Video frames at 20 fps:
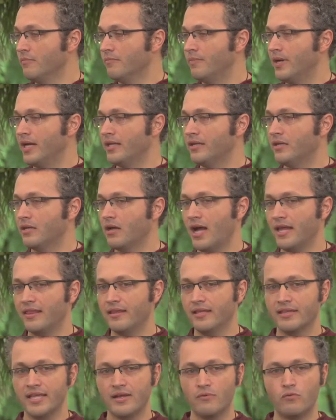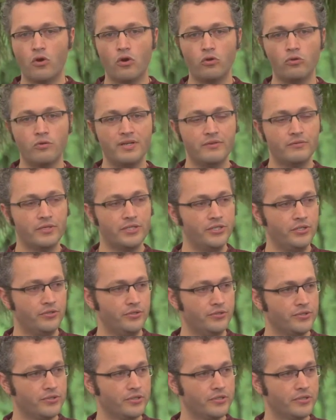But I think their role will be
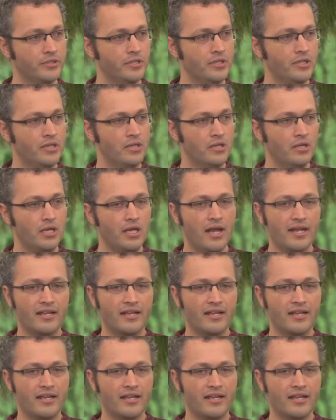reduced. And